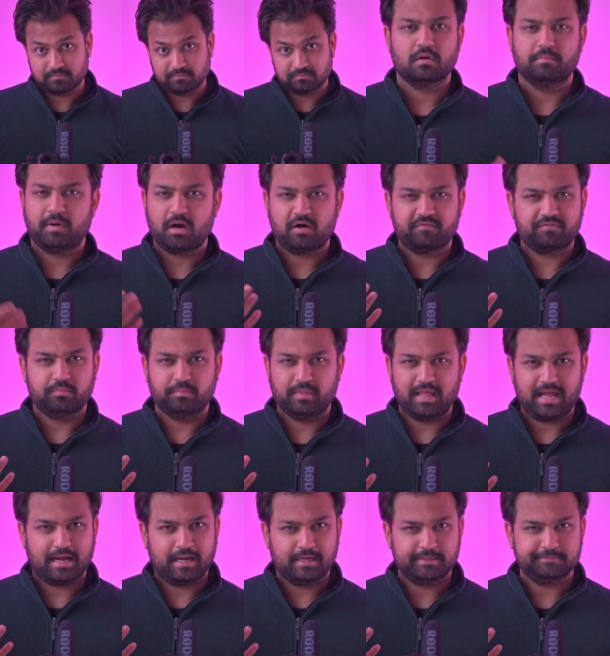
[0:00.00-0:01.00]
Apart from
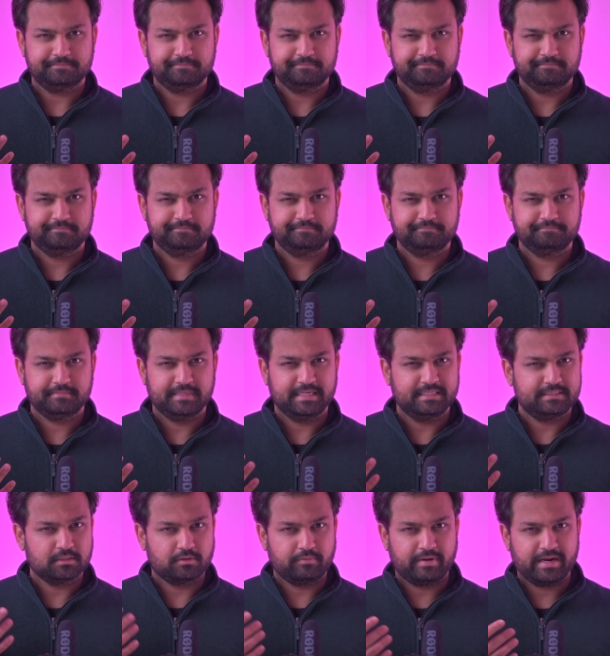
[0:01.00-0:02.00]
that,
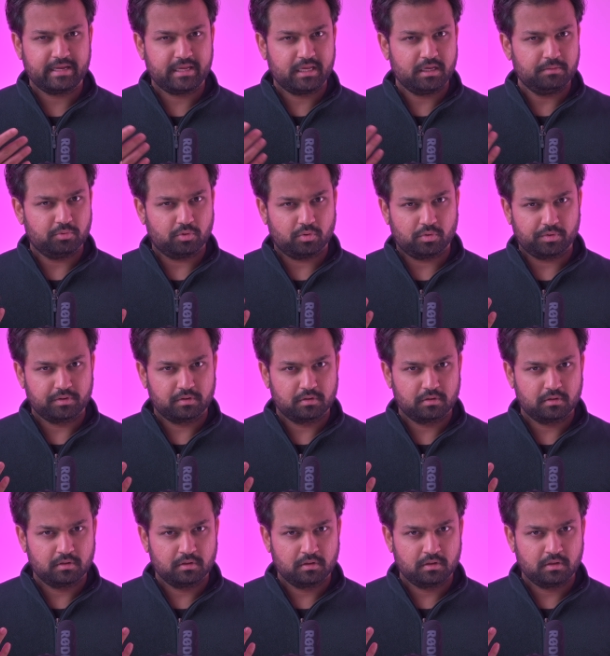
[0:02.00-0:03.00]
it's a great keyboard.
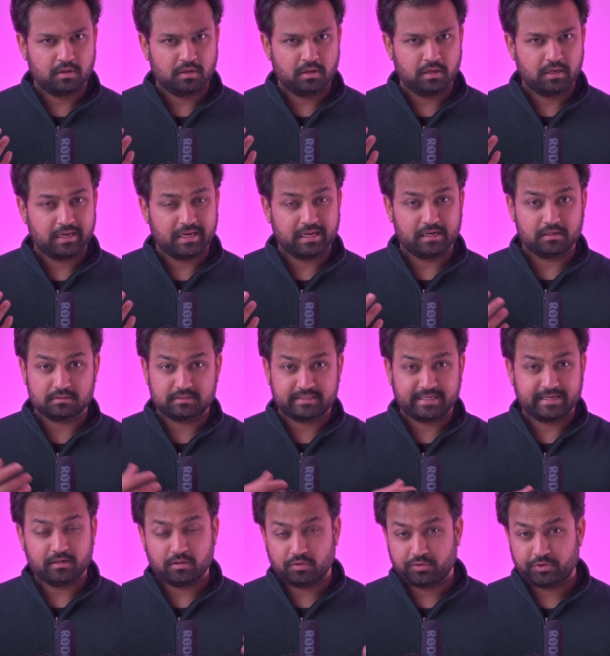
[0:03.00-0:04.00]
It'll
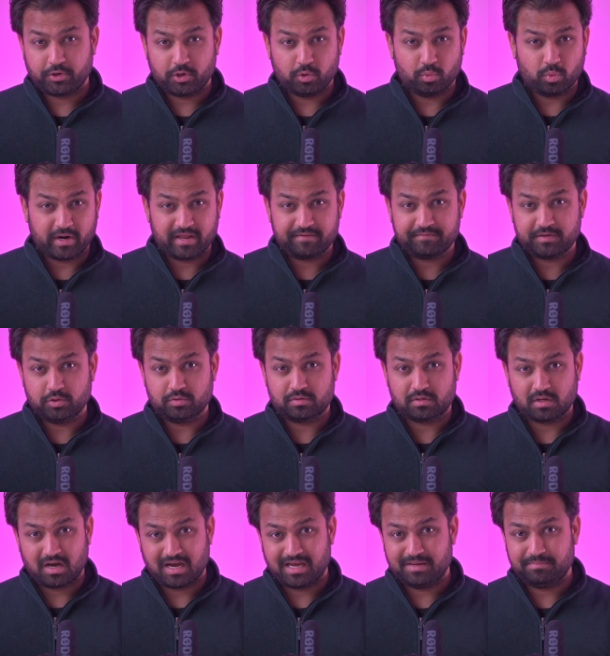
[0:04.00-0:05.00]
signal through whatever you
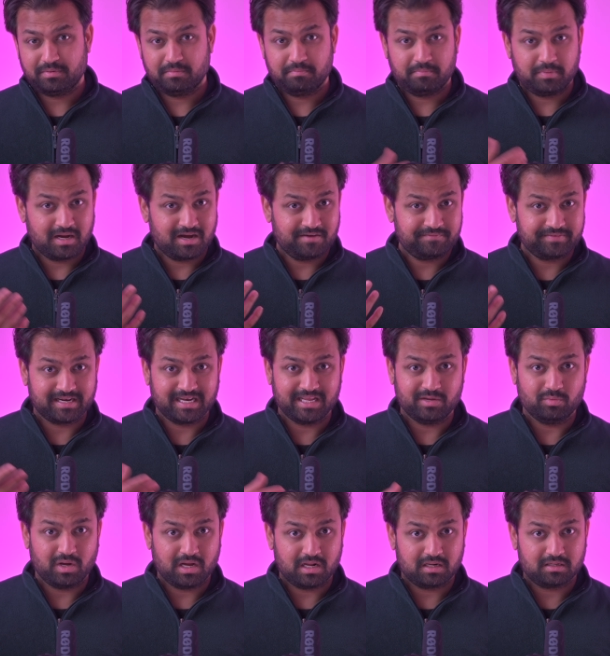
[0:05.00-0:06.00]
type perfectly
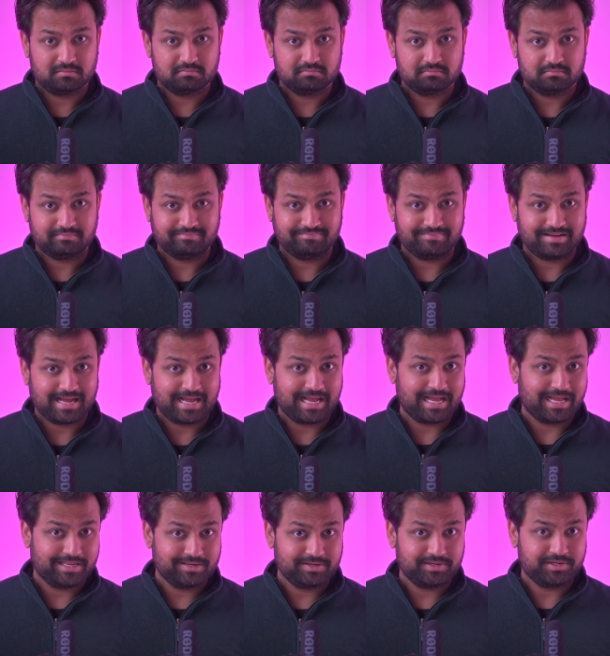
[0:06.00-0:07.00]
well,
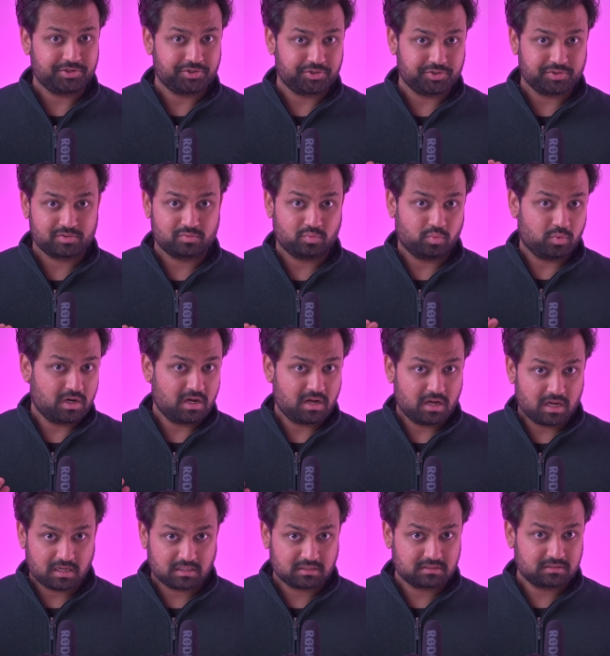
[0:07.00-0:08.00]
and it just
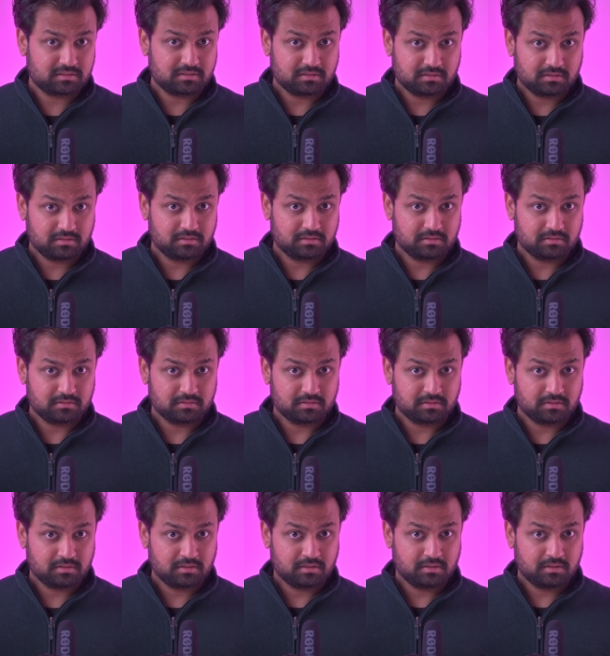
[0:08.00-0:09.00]
works.
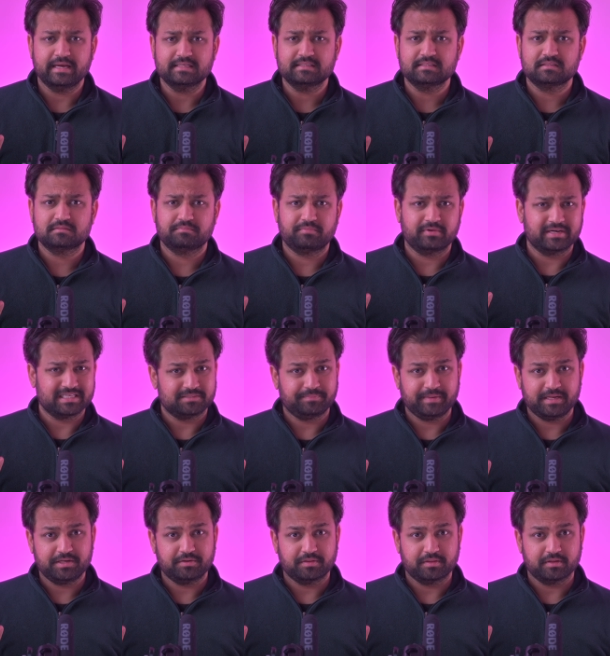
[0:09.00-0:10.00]
This brings
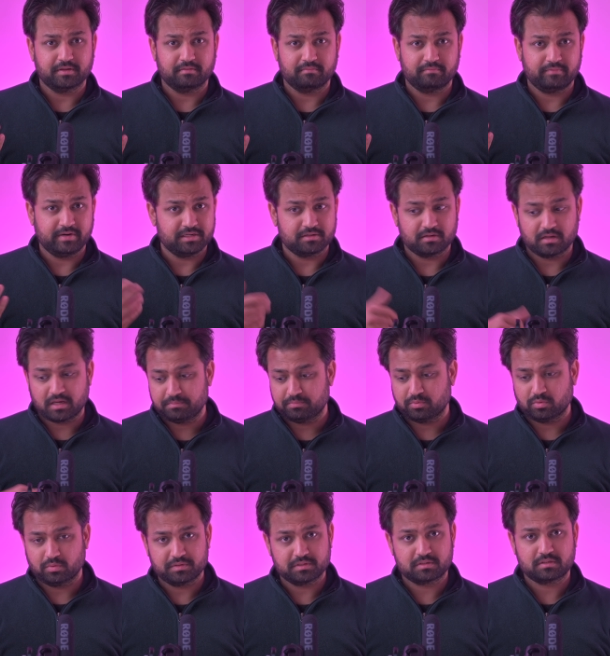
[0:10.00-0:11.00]
me to the reason I
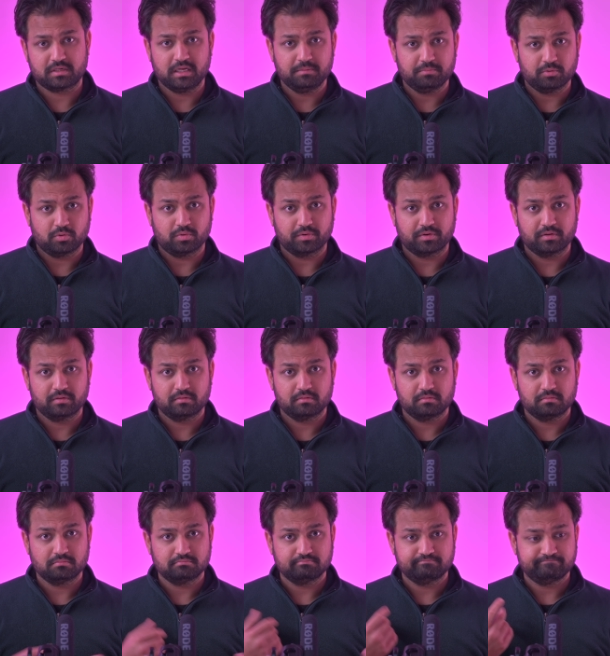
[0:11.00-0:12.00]
bought this keyboard.
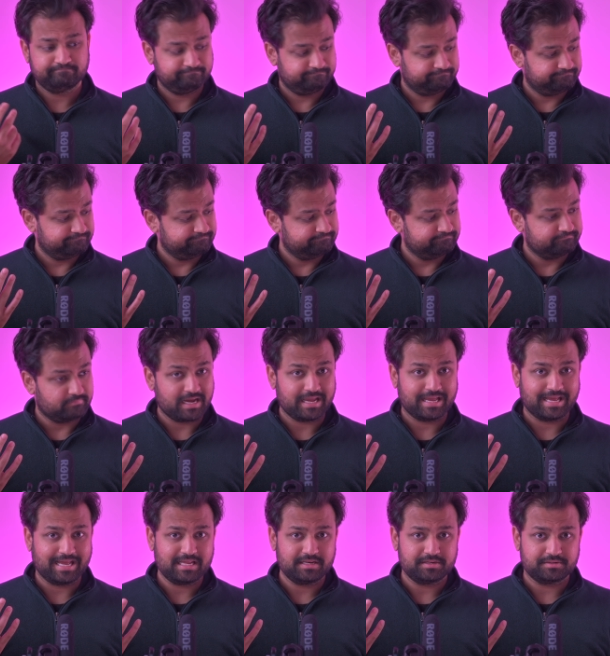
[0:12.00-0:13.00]
My
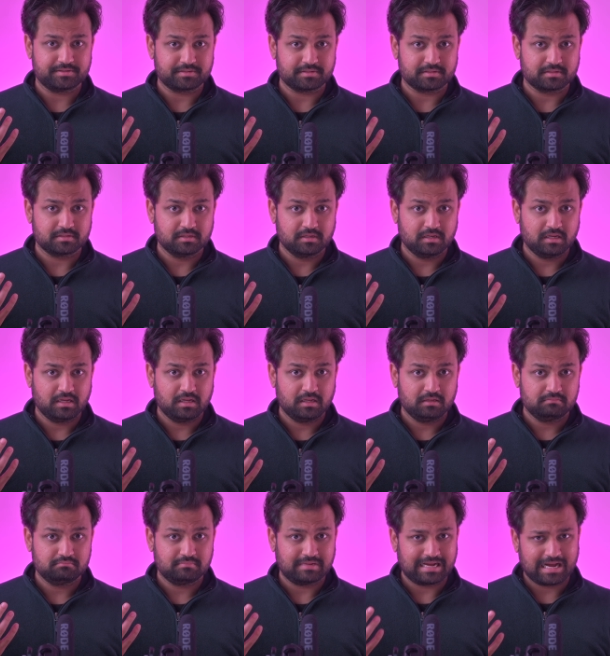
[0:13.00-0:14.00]
hands.
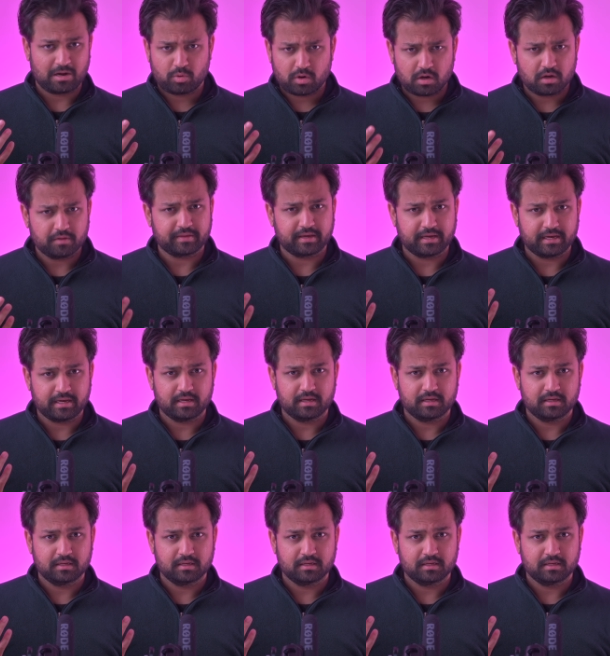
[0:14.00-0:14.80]
How are they?